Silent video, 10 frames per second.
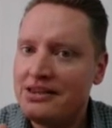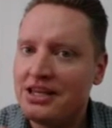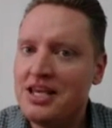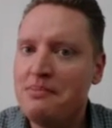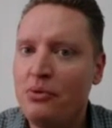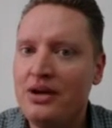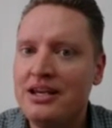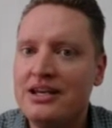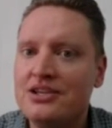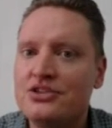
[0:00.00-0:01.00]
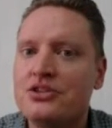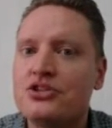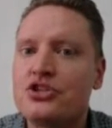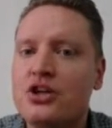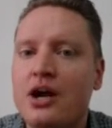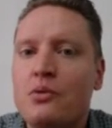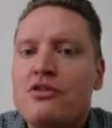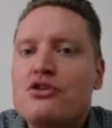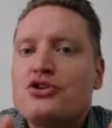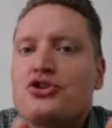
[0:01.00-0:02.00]
The key point is start
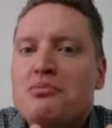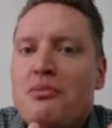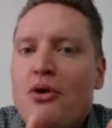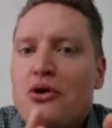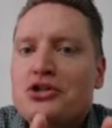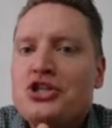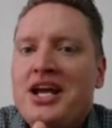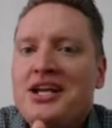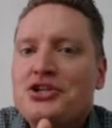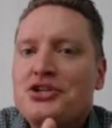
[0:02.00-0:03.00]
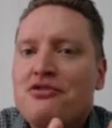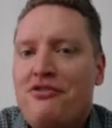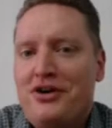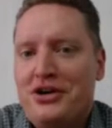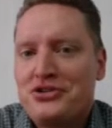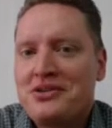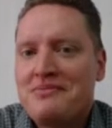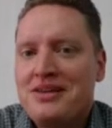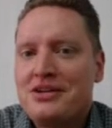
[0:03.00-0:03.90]
with the small changes first.